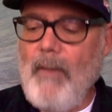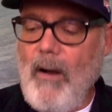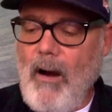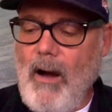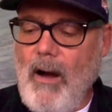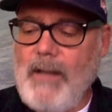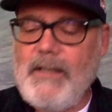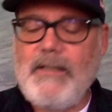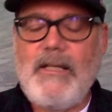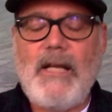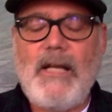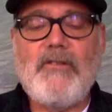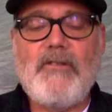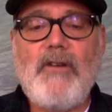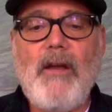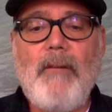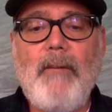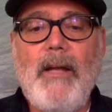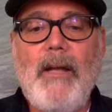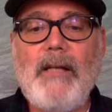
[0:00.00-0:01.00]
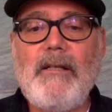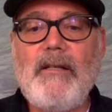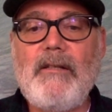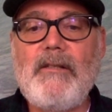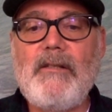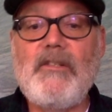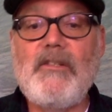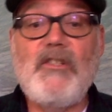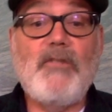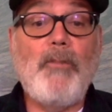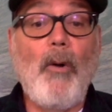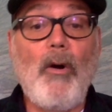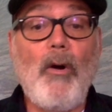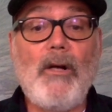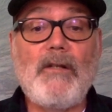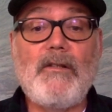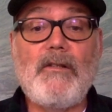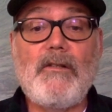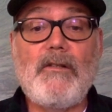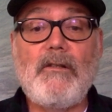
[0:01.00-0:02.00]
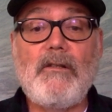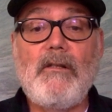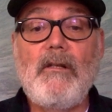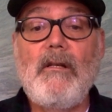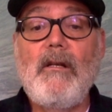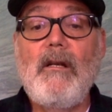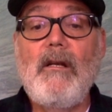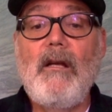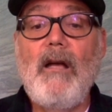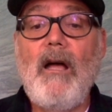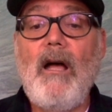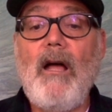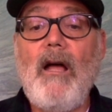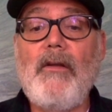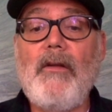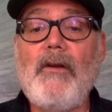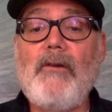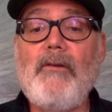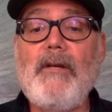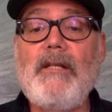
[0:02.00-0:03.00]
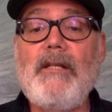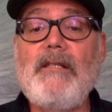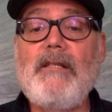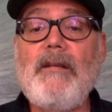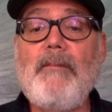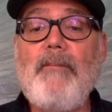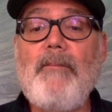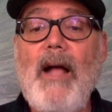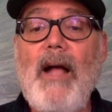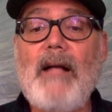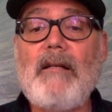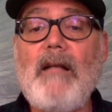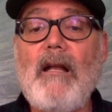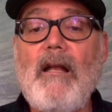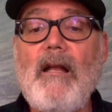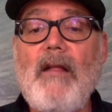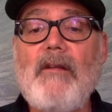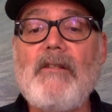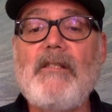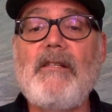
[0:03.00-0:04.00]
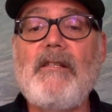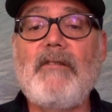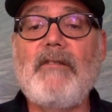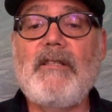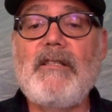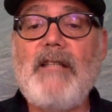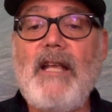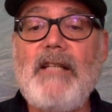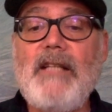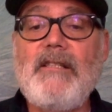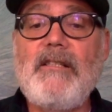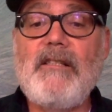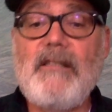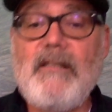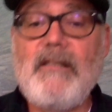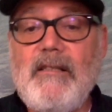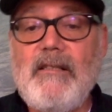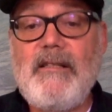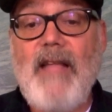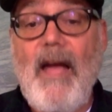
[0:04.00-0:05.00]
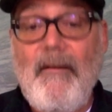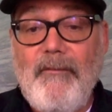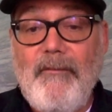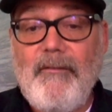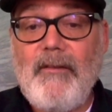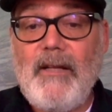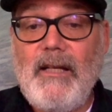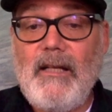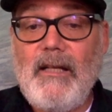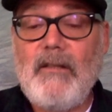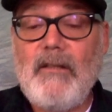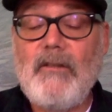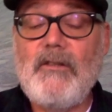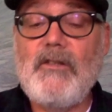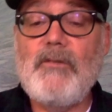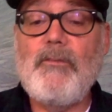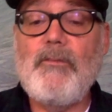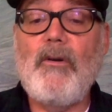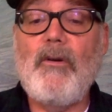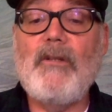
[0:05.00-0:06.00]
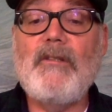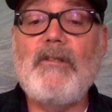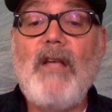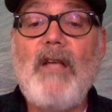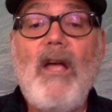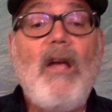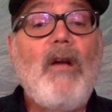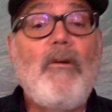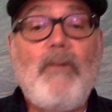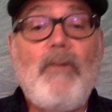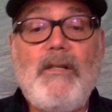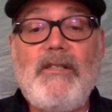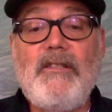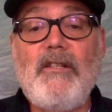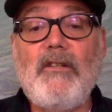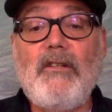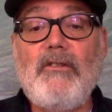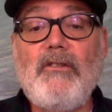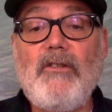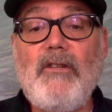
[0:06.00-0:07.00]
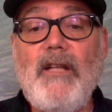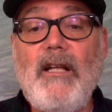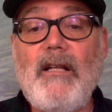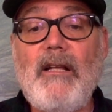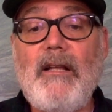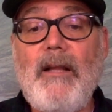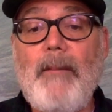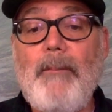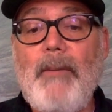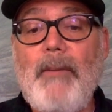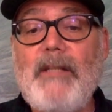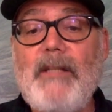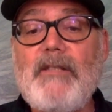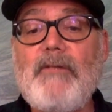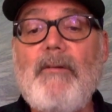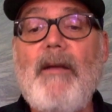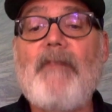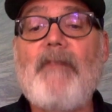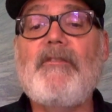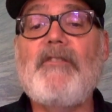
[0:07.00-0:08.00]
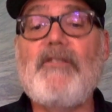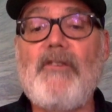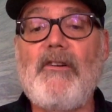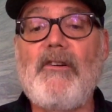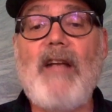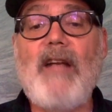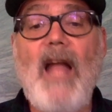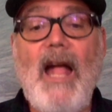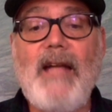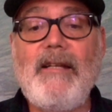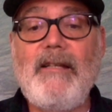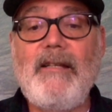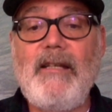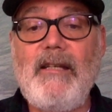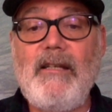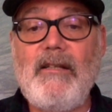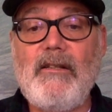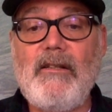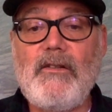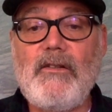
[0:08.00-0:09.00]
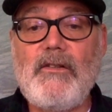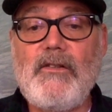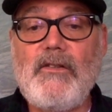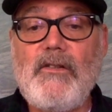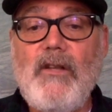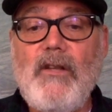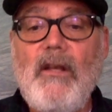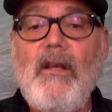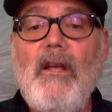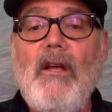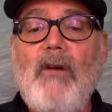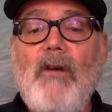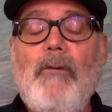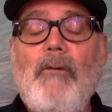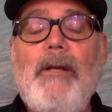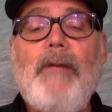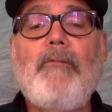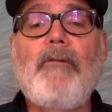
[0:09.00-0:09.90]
Architecture, I mentioned. Sports. The Greeks' impact on other civilizations definitely includes sports. We still do the Olympics. We have certain ideals. We